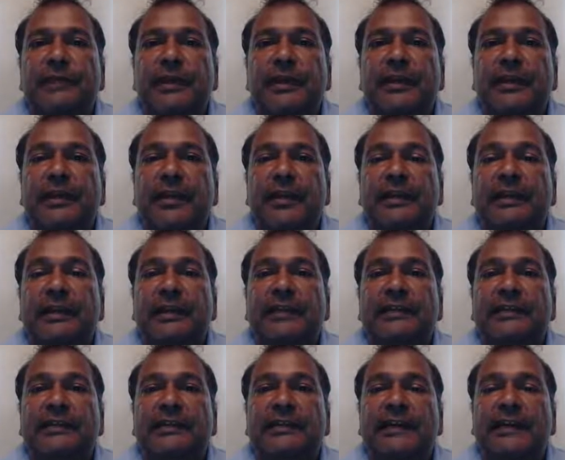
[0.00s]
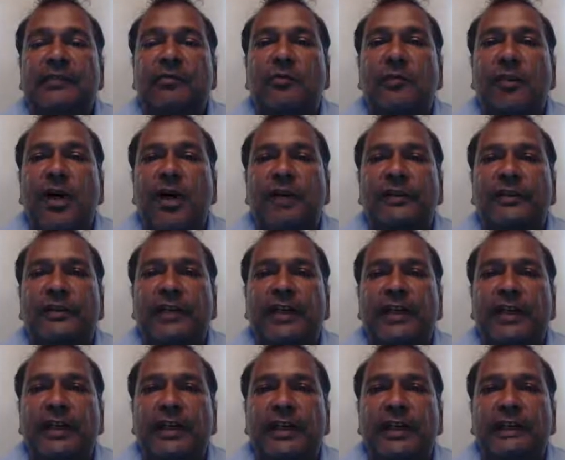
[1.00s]
And then someone's
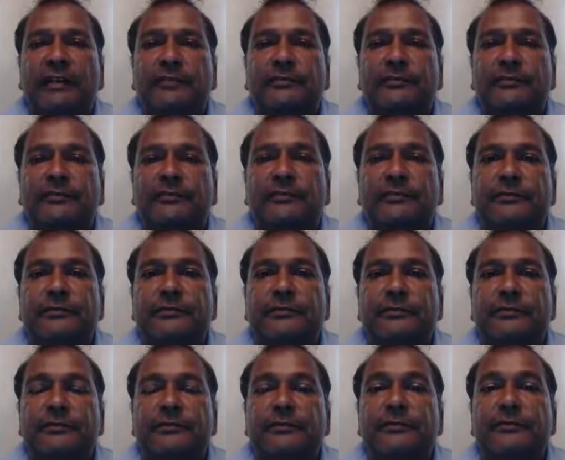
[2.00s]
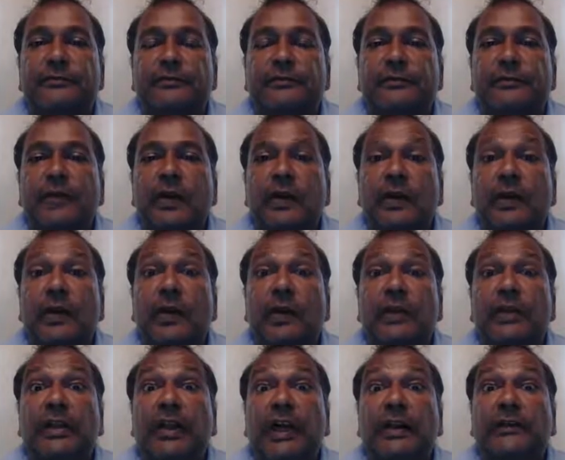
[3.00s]
there who
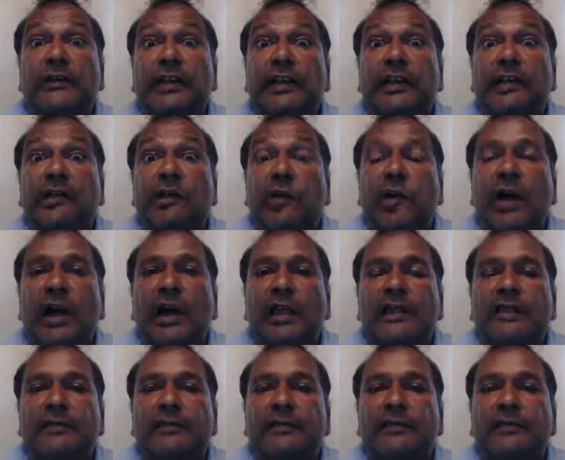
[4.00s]
doesn't quite